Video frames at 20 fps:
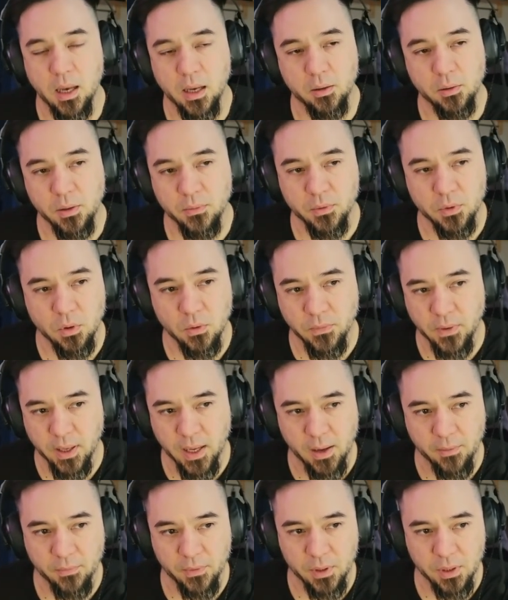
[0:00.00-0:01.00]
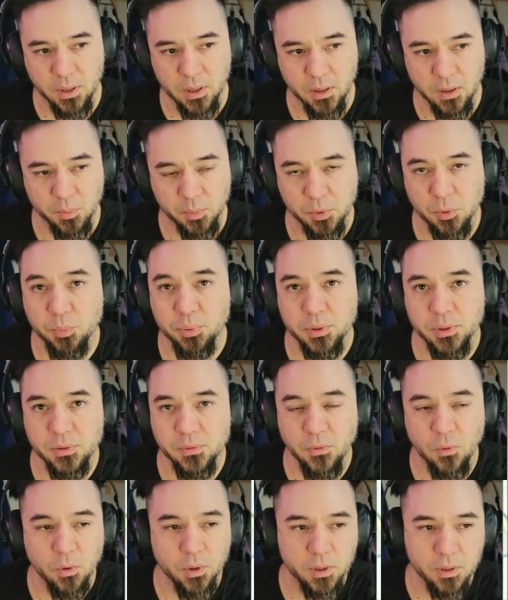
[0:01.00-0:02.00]
I don't even know if I have the blueprints
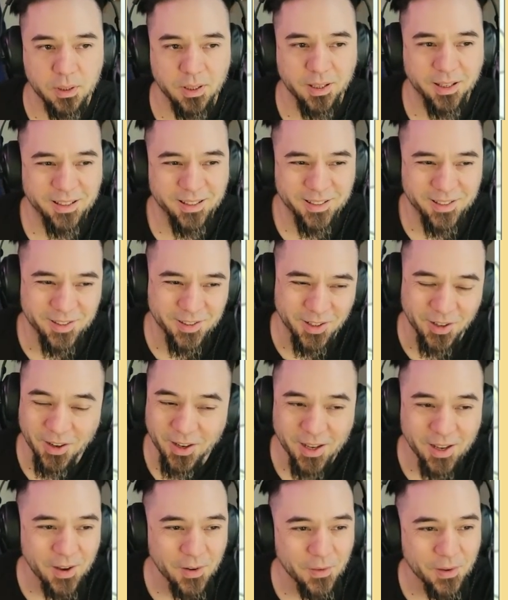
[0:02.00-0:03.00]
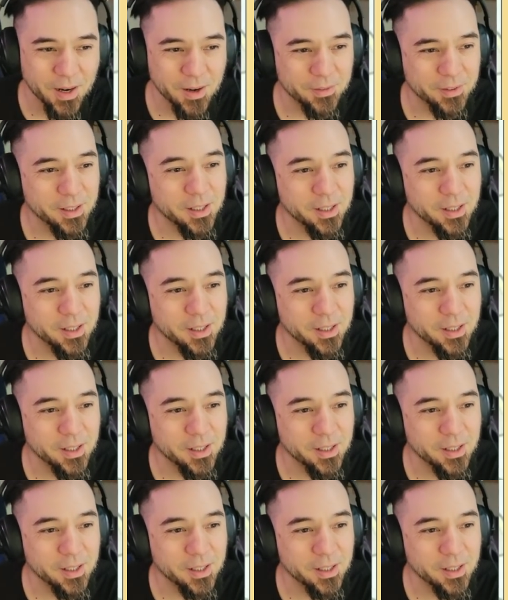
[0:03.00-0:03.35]
for it. So whatever.